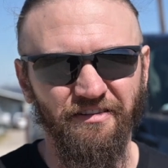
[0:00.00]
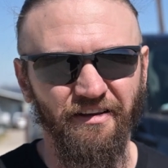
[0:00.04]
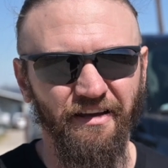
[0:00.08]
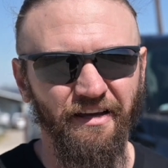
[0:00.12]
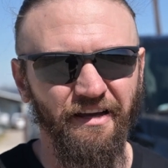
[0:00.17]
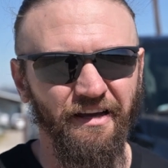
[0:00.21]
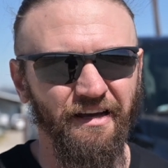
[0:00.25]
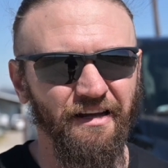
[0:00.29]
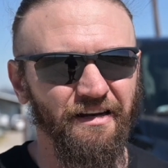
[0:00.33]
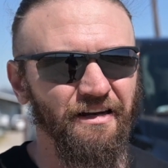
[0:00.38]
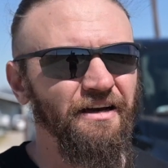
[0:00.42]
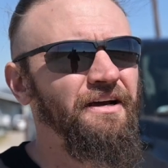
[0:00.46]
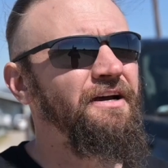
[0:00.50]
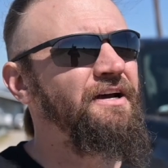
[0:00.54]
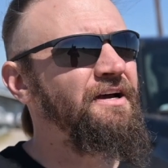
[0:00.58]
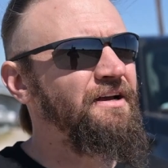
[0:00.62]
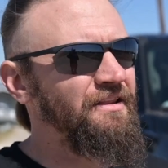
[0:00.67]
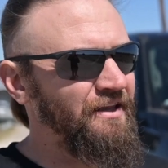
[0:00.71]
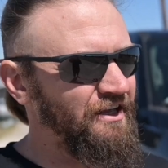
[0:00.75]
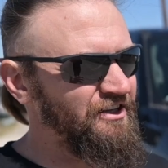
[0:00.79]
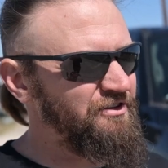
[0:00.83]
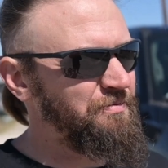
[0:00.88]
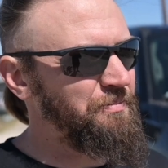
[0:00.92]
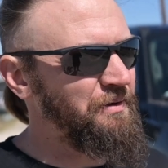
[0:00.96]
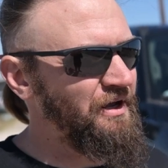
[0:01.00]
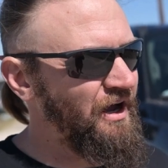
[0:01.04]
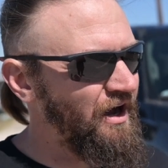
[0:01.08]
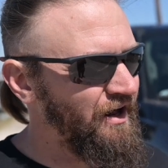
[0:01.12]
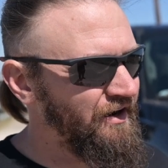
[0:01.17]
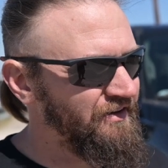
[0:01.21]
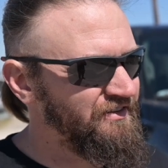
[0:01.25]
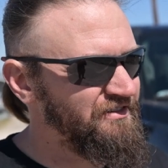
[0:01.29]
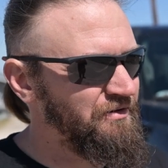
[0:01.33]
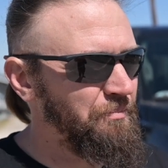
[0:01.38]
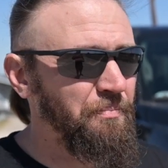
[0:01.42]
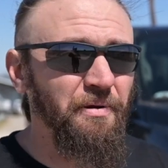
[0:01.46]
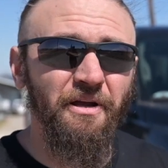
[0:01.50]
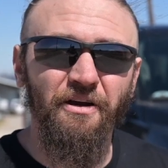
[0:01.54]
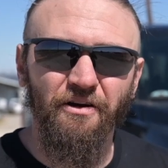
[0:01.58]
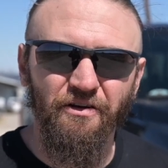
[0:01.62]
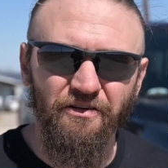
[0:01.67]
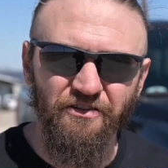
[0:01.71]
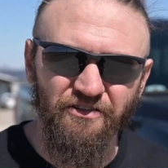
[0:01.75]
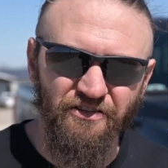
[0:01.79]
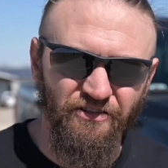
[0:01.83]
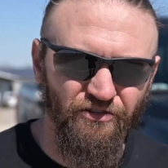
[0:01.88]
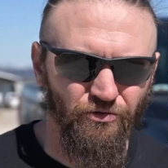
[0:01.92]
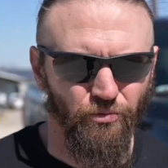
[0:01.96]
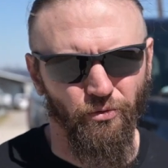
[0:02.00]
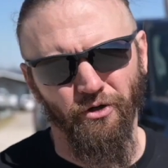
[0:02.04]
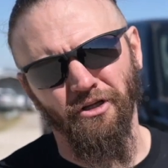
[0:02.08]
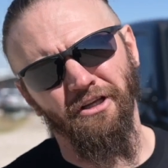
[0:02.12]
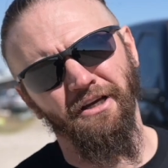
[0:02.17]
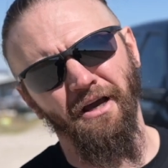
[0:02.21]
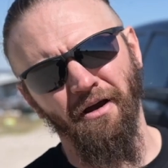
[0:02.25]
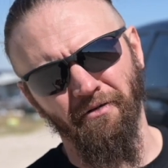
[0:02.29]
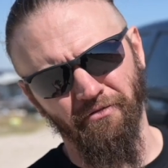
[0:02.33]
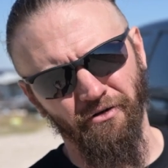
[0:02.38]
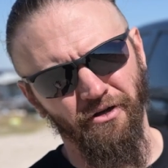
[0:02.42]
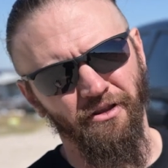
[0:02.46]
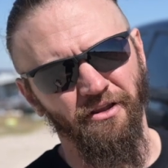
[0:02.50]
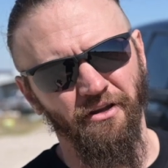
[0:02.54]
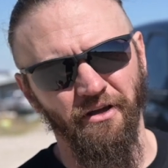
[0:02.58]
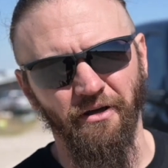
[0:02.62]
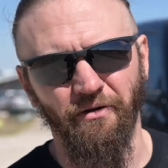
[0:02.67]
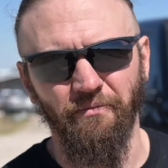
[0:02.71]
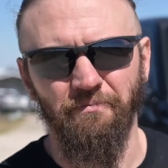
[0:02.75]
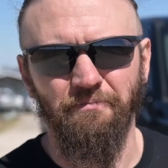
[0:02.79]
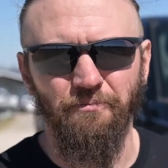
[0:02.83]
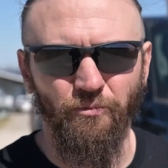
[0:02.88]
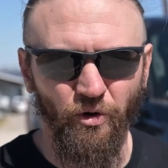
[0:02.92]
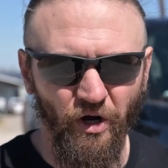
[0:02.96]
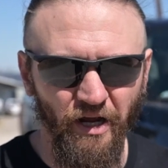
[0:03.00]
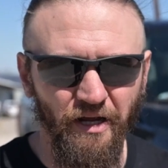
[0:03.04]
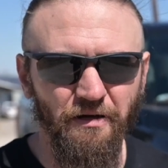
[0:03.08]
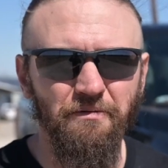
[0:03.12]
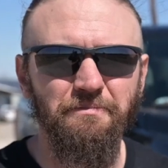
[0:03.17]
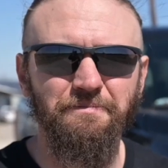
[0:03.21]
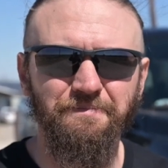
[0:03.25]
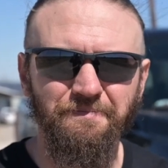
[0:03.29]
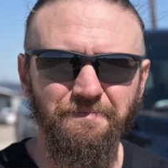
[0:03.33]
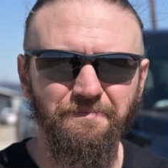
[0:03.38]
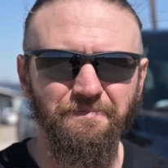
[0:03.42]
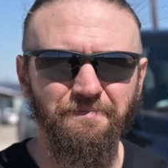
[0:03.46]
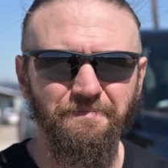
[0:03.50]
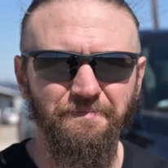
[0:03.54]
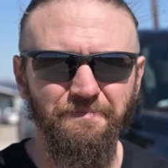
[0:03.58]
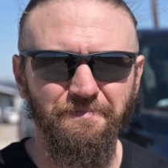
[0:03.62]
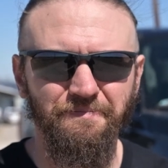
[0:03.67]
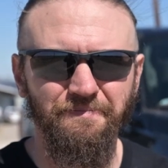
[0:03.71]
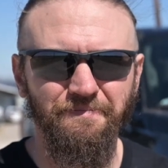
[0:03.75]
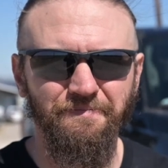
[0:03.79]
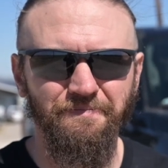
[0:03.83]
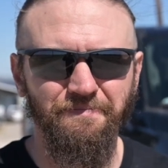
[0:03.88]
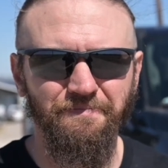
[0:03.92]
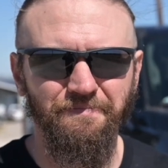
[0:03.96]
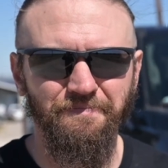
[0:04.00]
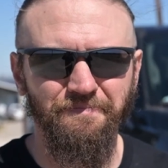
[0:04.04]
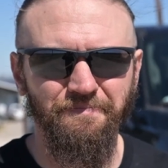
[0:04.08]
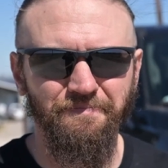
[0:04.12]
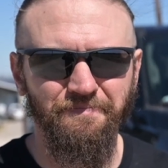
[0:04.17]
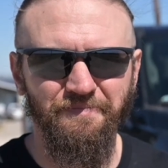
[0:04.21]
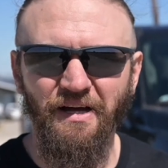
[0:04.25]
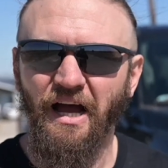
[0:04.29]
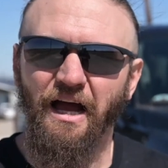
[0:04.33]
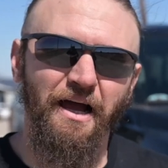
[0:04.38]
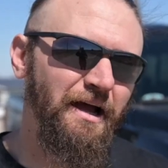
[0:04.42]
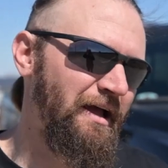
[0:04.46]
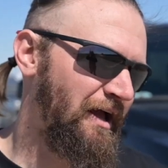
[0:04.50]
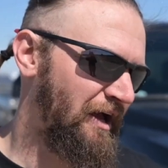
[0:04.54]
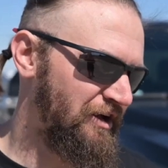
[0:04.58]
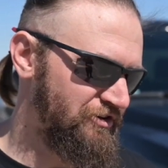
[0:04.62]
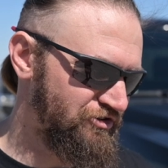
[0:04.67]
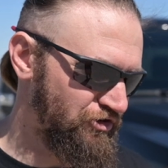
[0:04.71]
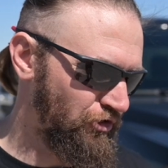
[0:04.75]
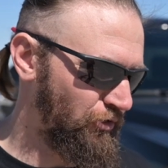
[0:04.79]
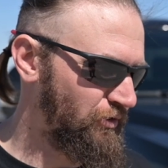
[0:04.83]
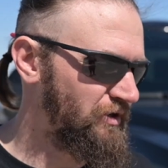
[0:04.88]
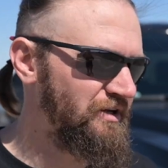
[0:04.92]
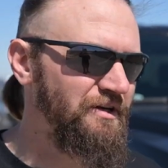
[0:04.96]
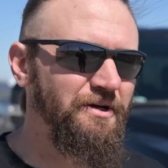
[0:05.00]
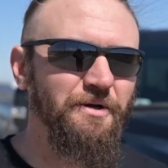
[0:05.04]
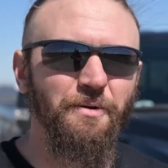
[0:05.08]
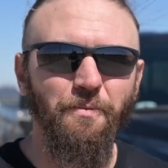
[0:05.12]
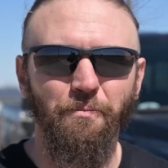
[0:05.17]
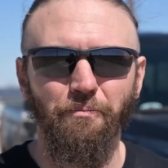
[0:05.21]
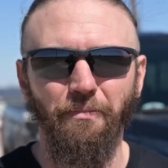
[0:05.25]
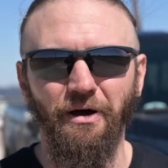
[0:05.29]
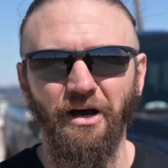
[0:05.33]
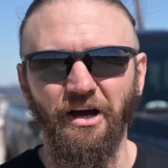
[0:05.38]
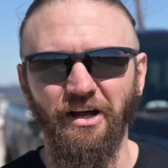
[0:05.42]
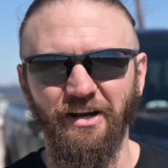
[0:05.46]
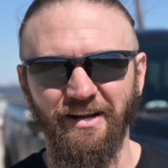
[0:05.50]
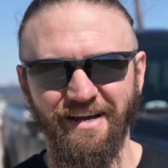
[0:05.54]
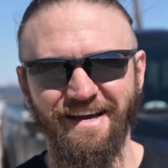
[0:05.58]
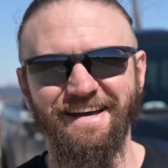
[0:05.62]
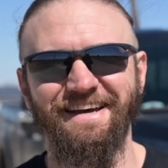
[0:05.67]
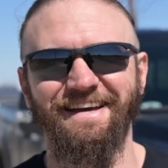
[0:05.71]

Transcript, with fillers: And let's be honest, appearance is really everything, right? I joke, but